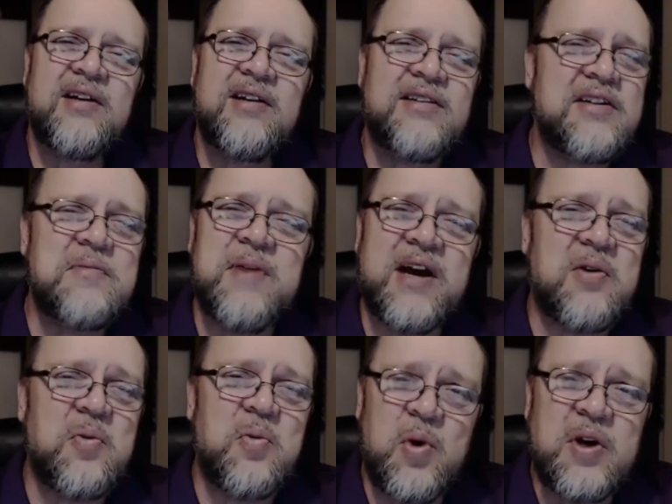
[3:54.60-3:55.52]
Doesn't
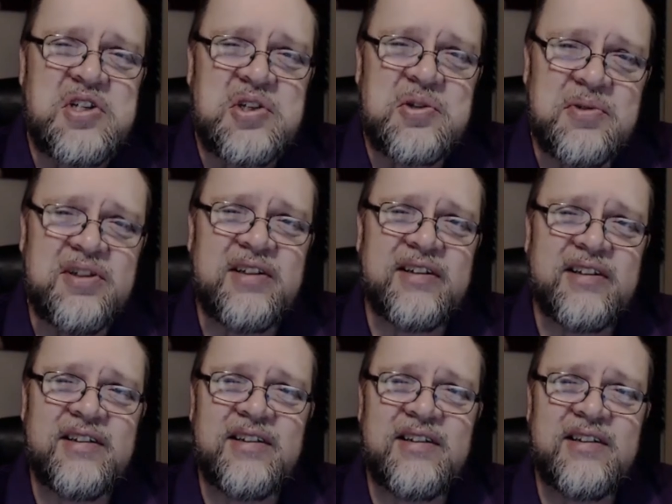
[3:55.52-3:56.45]
matter what you
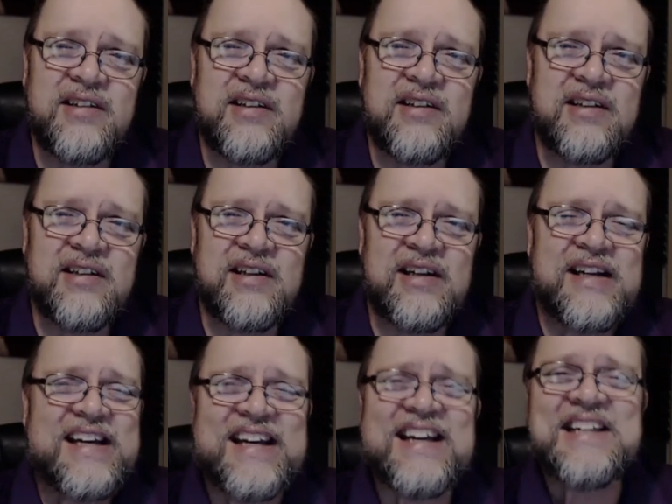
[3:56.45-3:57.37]
did.
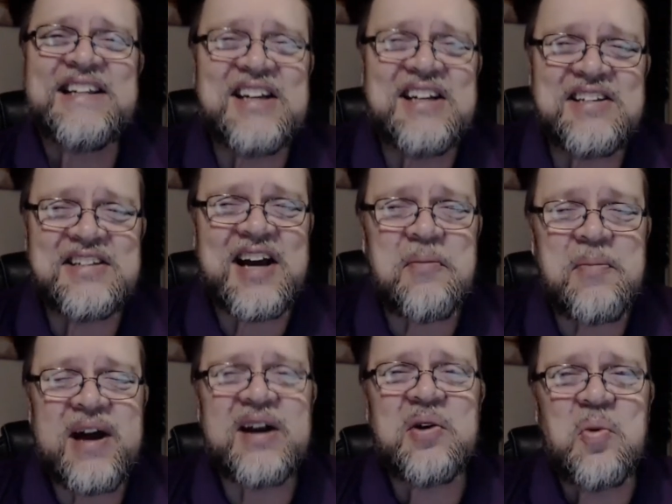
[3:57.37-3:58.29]
It does not
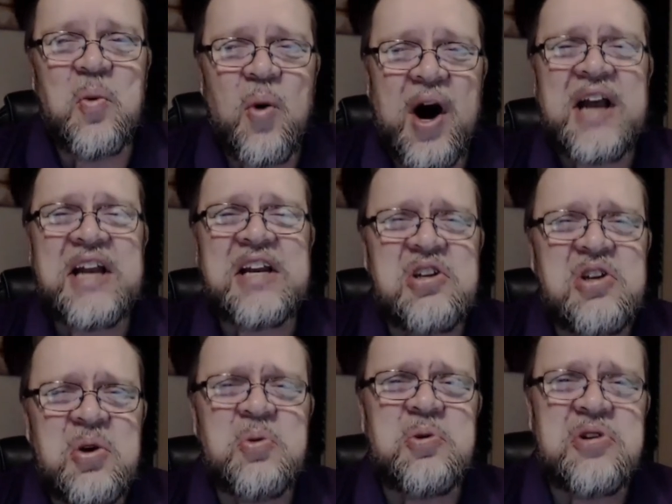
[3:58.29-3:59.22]
matter what
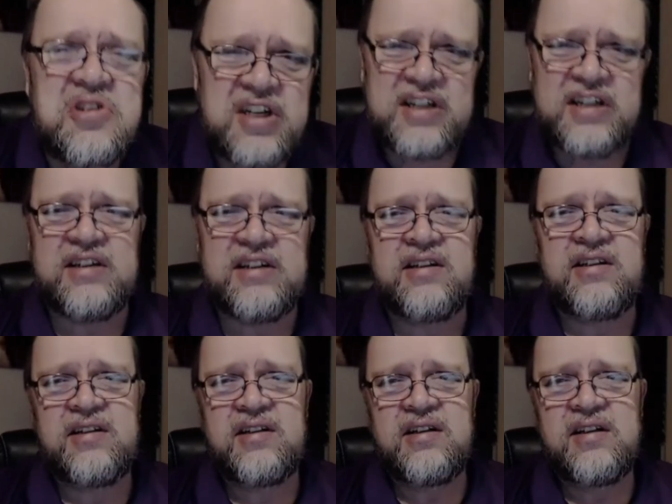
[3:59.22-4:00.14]
you did.
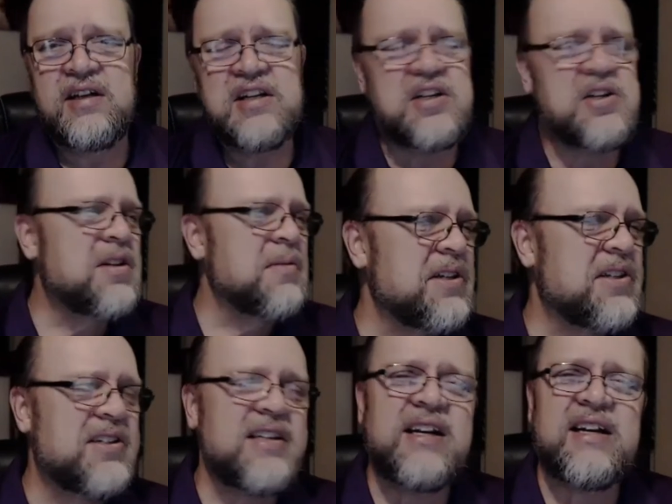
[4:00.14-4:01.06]
You
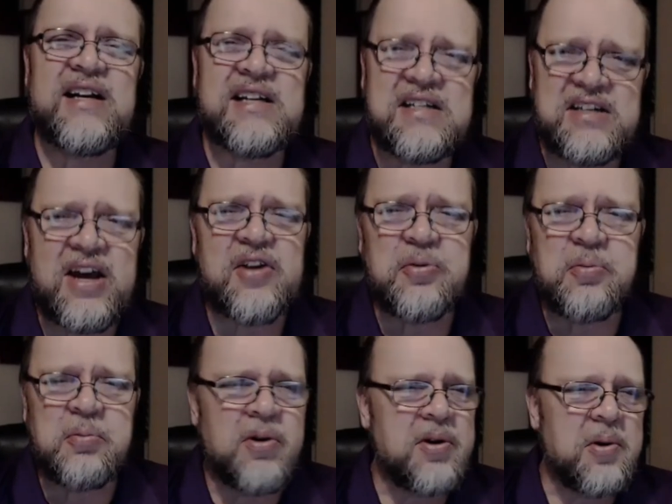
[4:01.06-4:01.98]
sitting on death
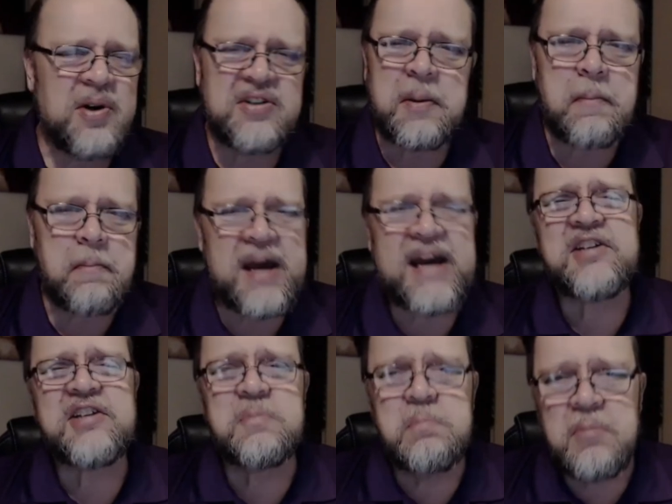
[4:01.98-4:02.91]
row as a
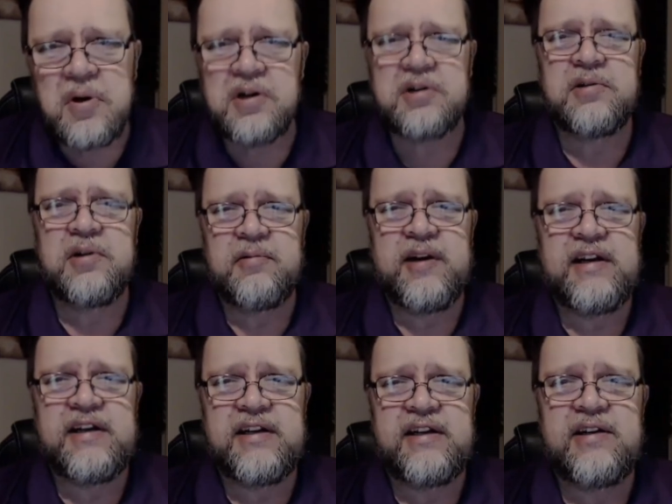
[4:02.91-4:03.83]
mass murderer
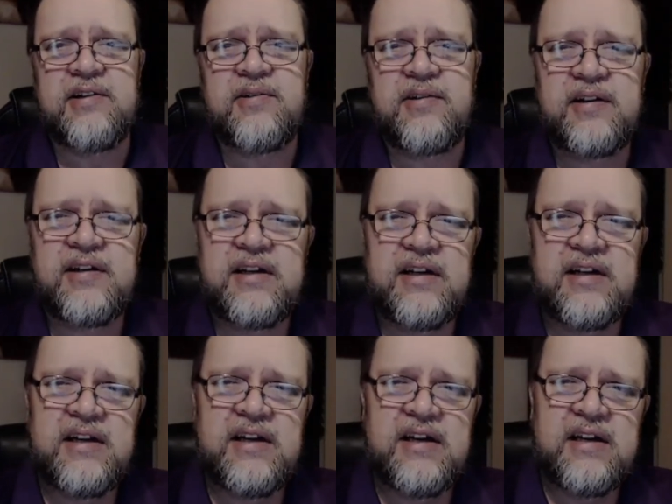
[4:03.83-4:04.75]
right now.
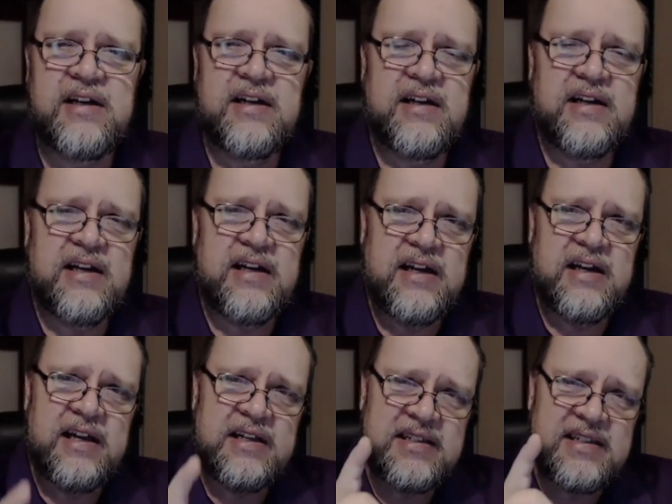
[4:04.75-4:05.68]

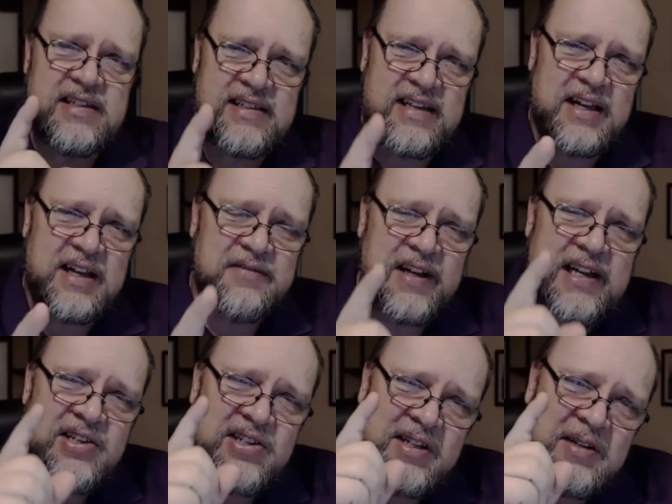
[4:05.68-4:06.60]
And
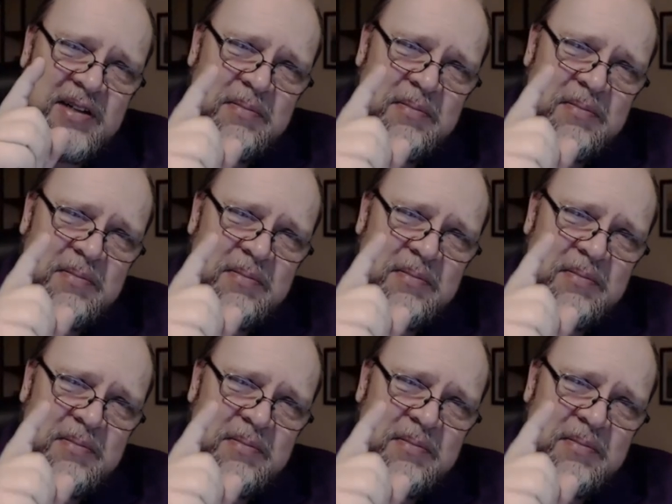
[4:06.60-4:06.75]
salvation